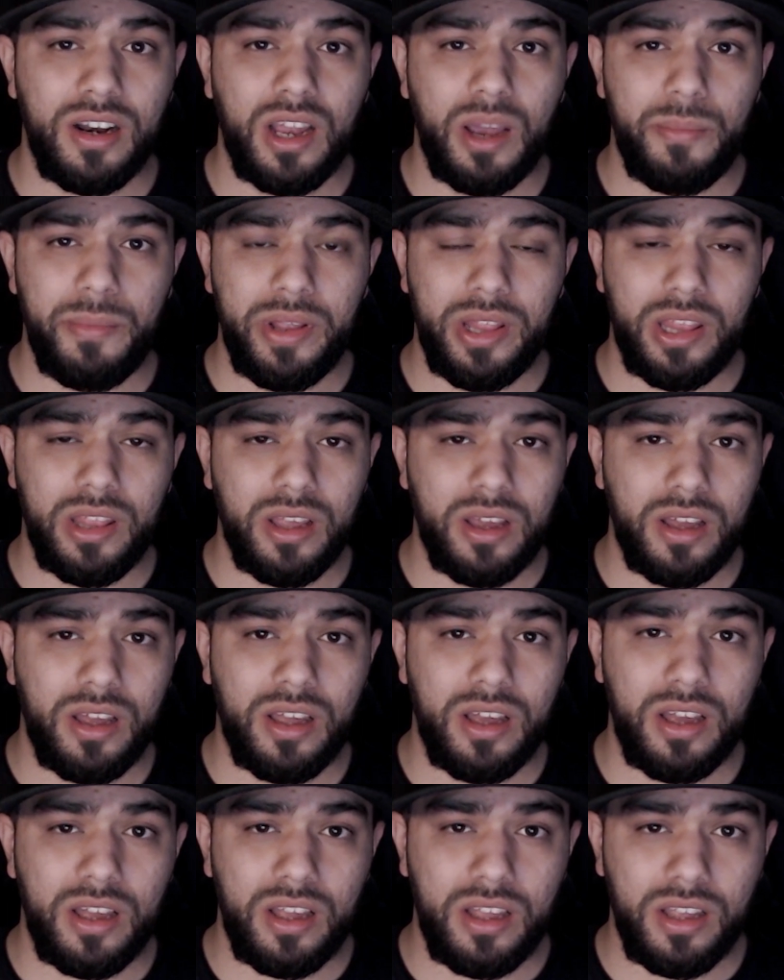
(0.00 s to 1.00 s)
I mean, the
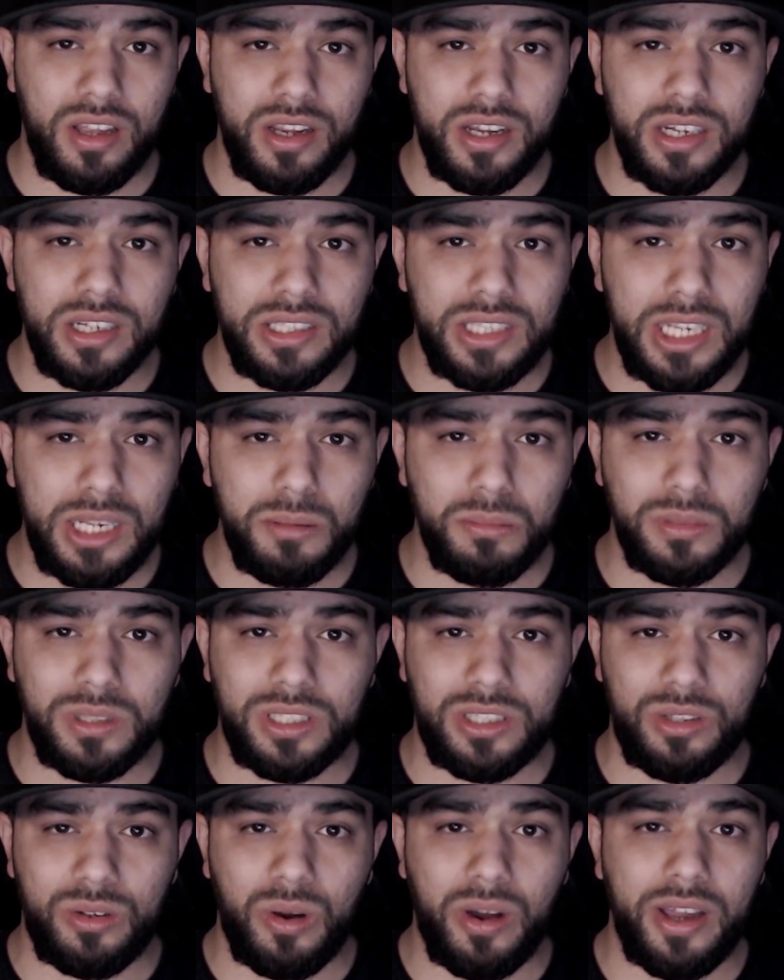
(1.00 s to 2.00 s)
good teams
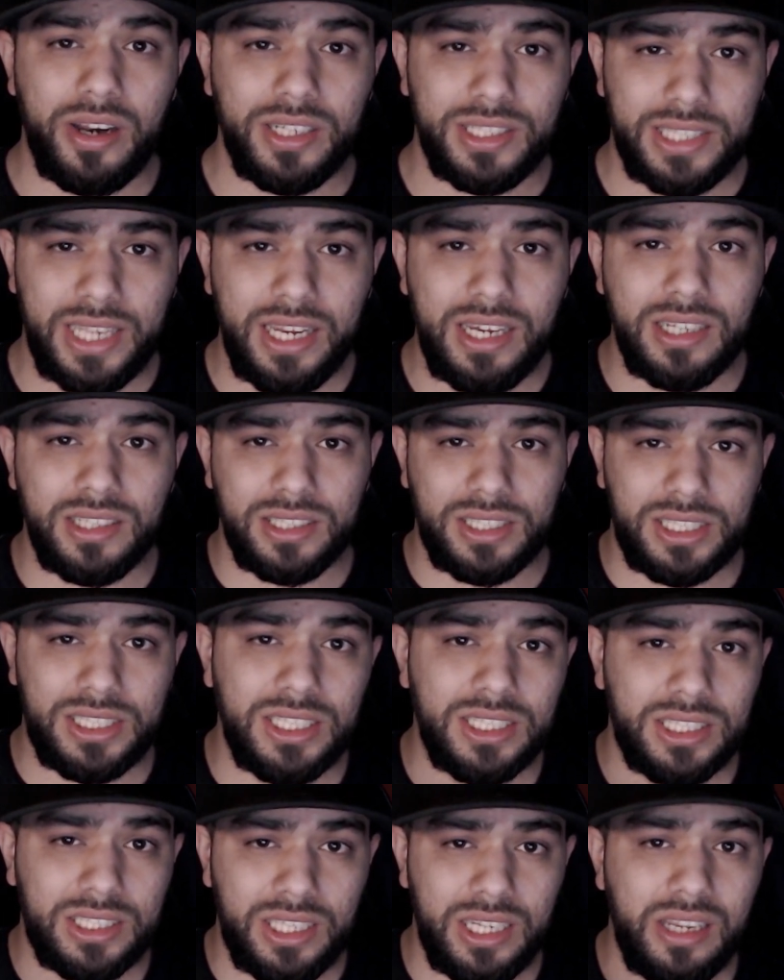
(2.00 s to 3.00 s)
know how to stay
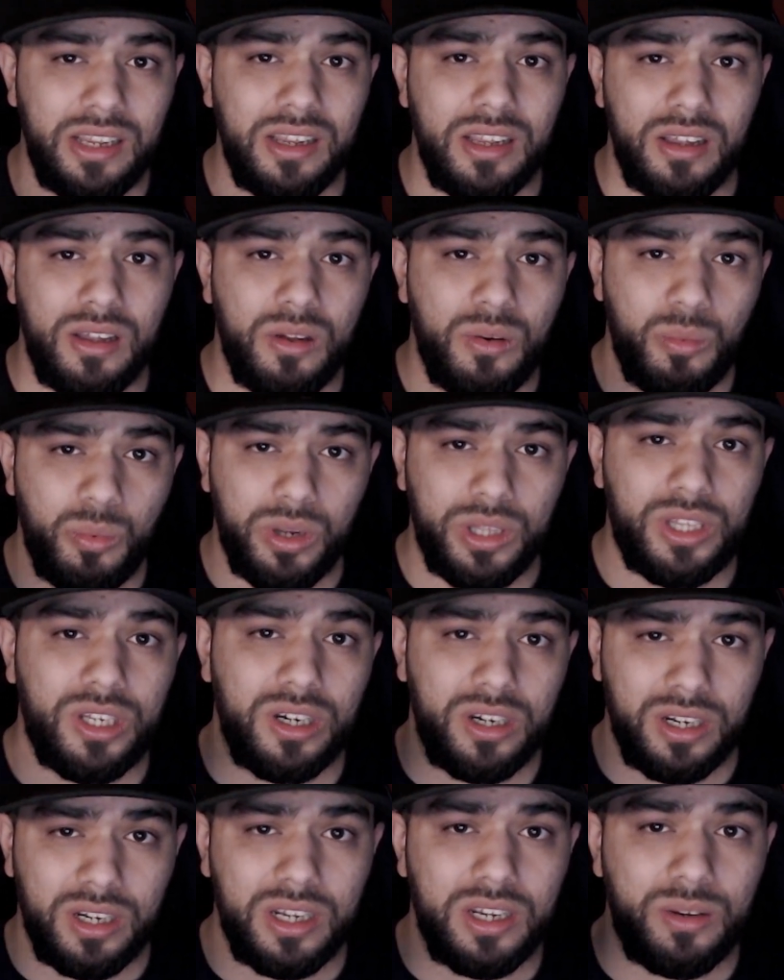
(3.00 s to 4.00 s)
consistent with
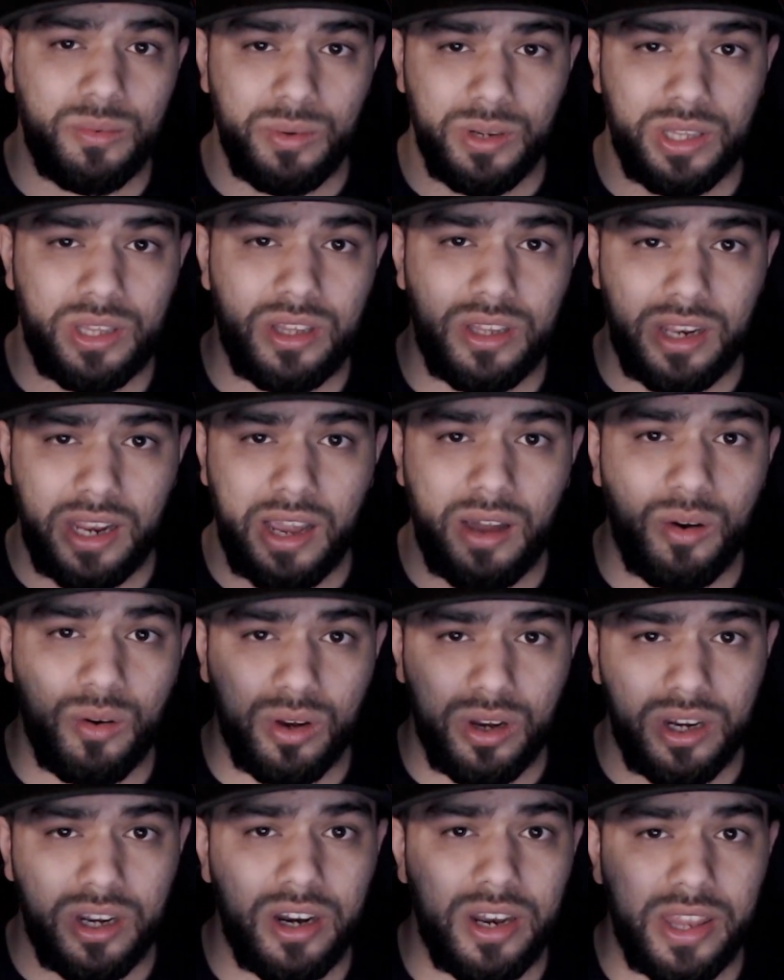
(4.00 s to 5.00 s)
how
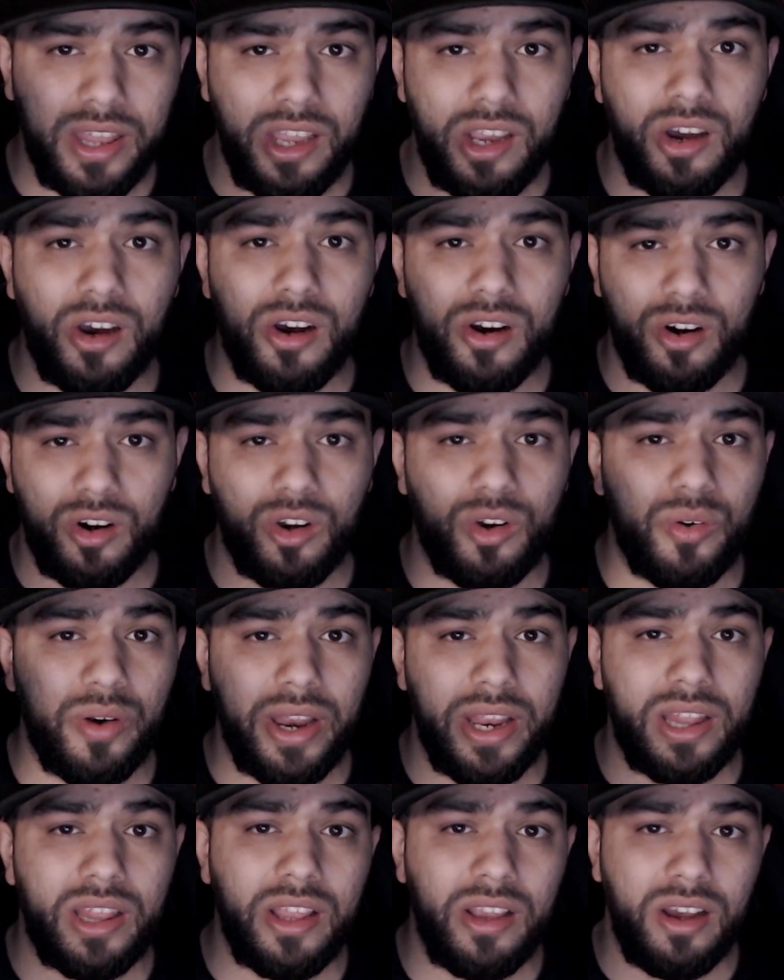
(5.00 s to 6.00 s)
good they are or
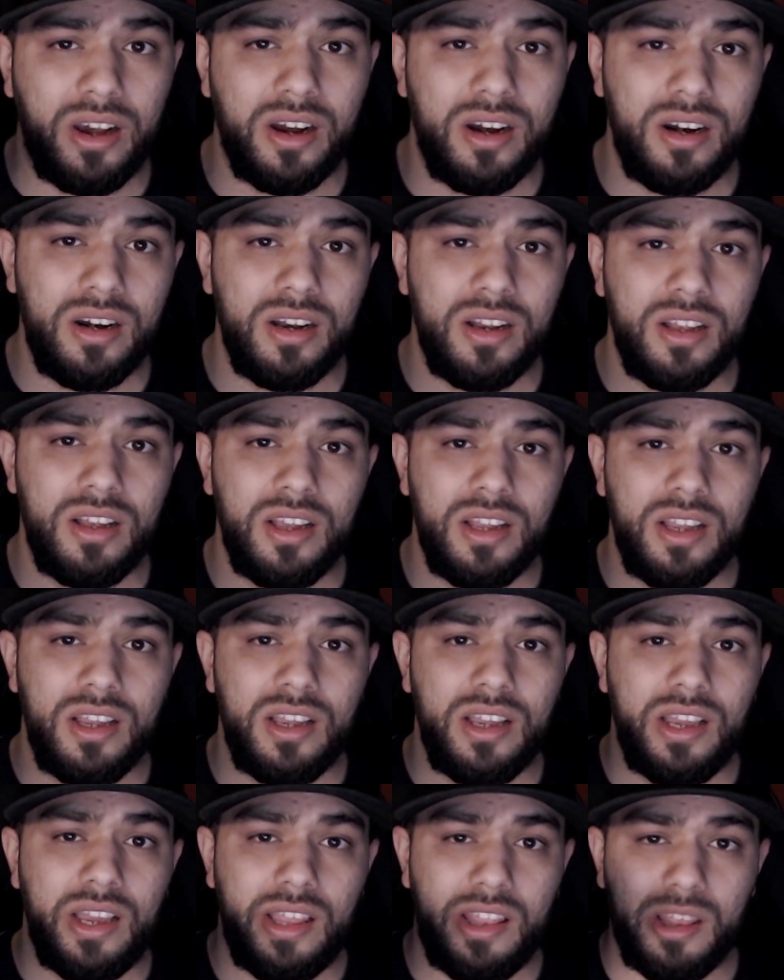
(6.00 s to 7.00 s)
great they are,
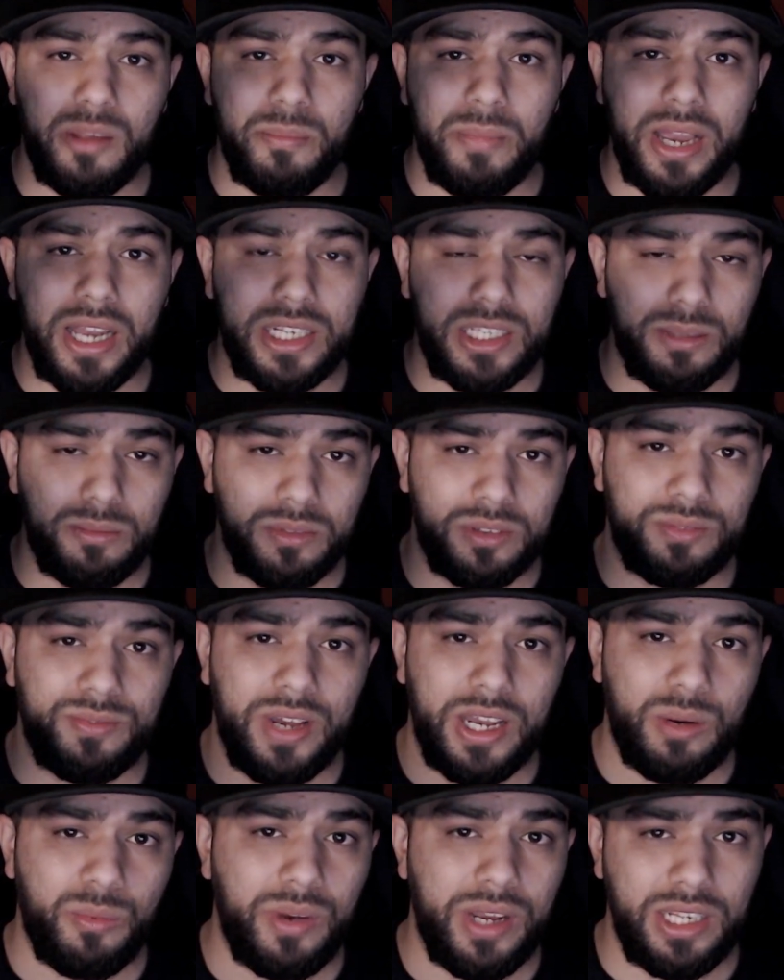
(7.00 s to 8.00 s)
and the bad teams
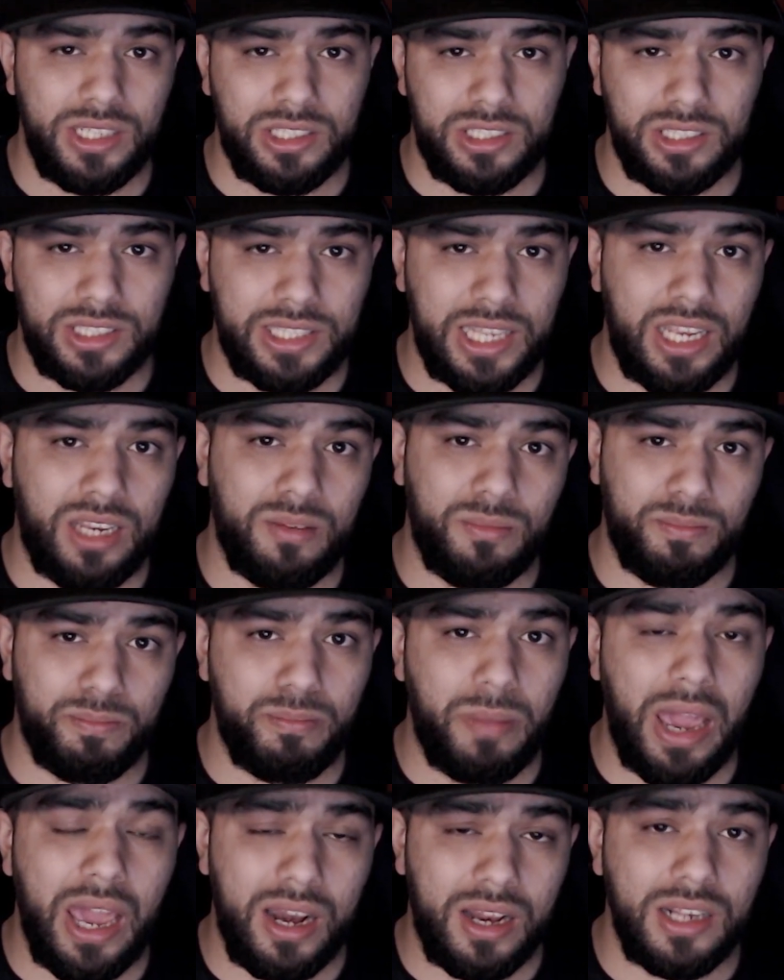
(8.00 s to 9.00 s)
find ways to stay
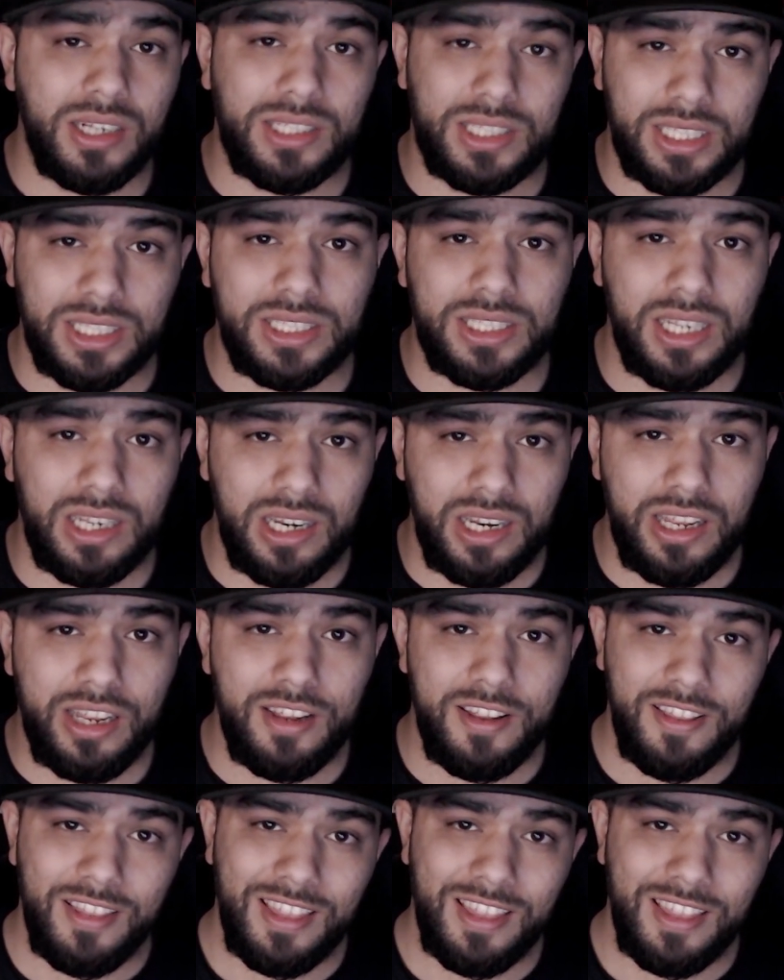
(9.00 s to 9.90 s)
bad consistently.